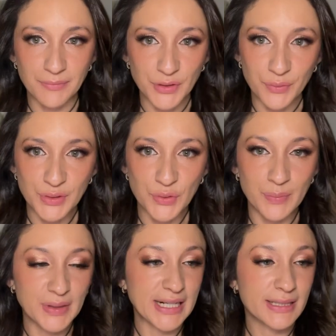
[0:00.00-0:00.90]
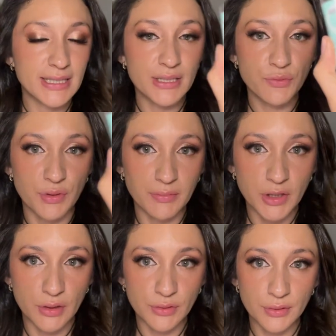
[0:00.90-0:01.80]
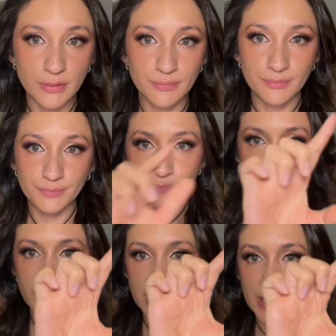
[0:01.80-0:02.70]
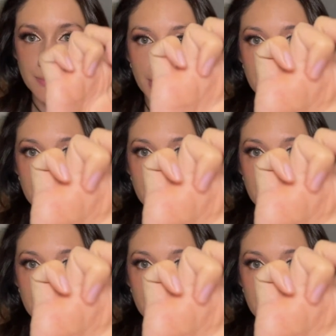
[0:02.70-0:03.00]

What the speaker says: I'm going to apply this cream contour. This is by